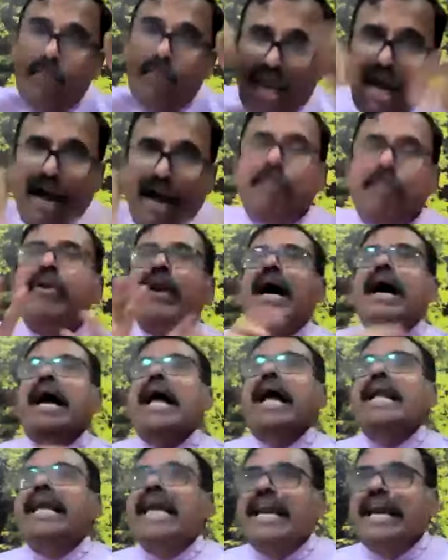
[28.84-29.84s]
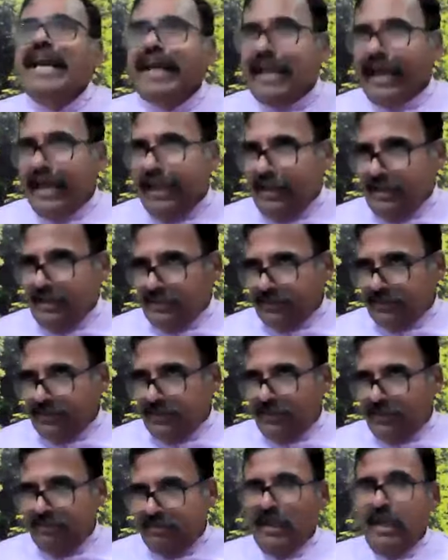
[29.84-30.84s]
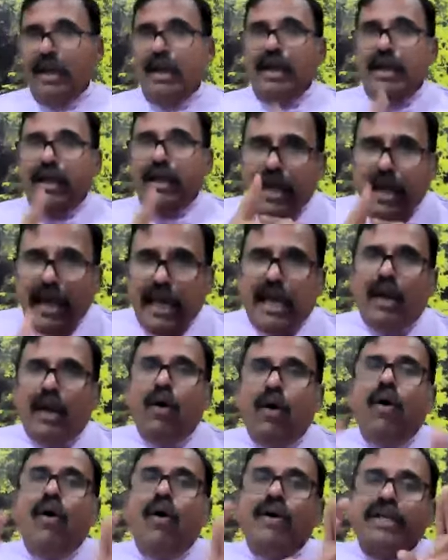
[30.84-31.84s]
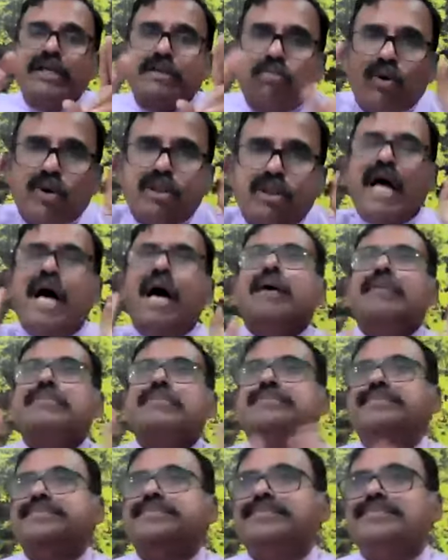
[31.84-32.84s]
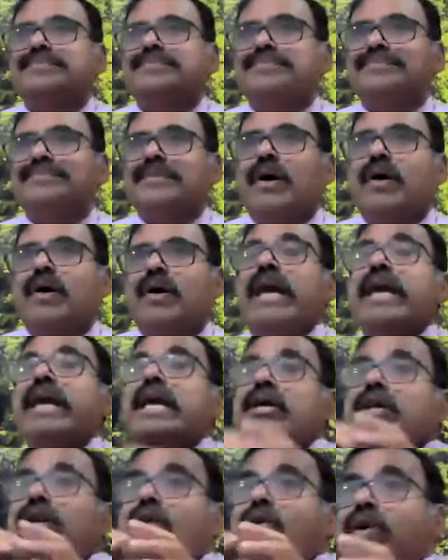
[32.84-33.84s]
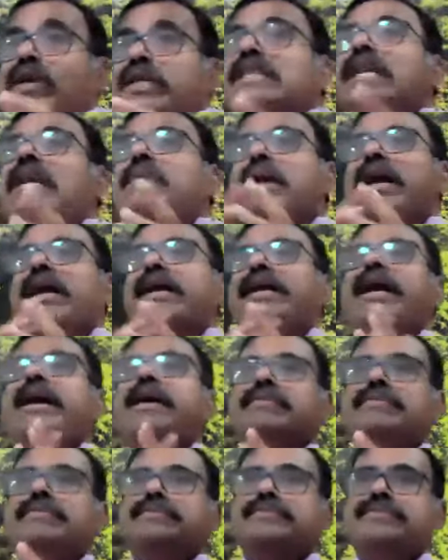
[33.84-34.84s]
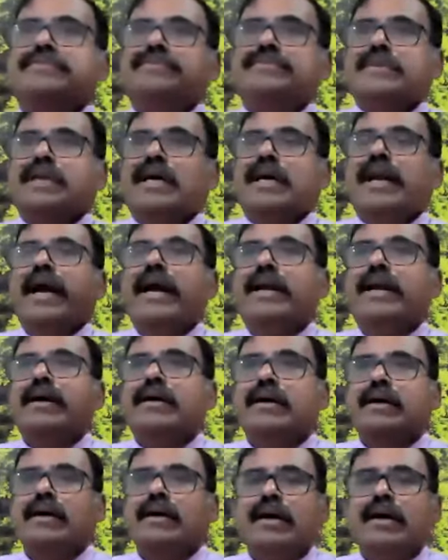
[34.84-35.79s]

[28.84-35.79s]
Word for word: Punah, again and again, he alone is Mukta, okay? He alone is liberated, right?